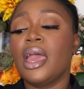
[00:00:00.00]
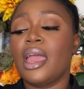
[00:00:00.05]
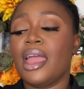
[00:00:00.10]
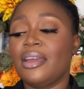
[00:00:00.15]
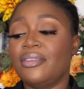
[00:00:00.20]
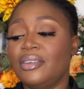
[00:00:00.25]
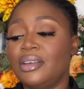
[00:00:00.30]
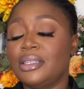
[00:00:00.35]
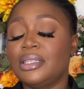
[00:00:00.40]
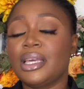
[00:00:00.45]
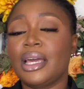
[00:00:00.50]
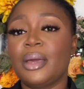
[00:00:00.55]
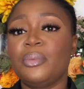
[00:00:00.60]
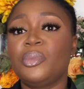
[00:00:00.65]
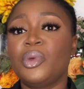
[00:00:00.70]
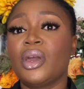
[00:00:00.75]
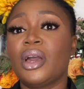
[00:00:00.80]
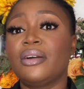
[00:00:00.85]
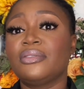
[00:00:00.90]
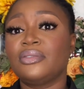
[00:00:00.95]
every time
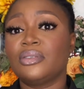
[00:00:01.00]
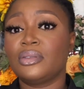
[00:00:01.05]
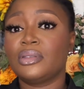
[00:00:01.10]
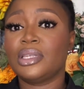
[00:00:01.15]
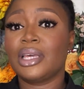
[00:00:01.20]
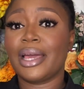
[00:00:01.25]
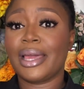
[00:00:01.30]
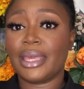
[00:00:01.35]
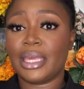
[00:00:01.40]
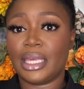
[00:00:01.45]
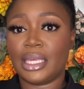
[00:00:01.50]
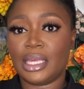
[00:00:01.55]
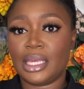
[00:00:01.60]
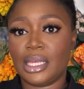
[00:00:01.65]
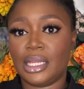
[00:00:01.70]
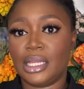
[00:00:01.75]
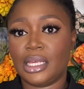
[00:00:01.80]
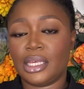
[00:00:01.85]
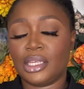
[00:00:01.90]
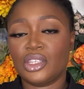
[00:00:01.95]
you have to tie a
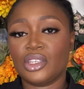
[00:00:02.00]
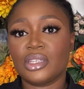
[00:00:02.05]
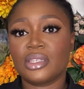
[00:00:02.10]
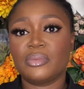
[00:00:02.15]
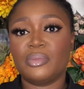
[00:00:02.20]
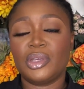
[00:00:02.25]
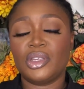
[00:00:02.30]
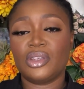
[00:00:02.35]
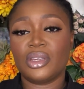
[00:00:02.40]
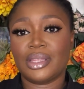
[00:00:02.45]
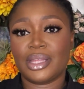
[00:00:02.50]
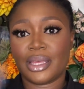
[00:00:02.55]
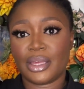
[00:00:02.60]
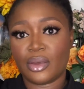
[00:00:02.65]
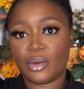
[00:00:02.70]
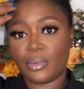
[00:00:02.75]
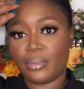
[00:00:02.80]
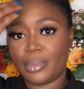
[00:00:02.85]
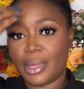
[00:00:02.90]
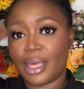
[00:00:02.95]
gele, just make sure that
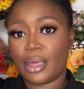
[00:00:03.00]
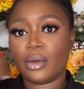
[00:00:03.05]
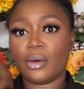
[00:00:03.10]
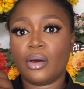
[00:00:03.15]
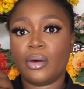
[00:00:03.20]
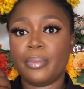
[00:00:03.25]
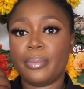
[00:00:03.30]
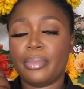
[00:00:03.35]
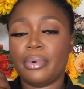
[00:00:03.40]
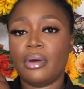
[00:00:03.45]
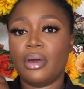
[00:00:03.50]
your makeup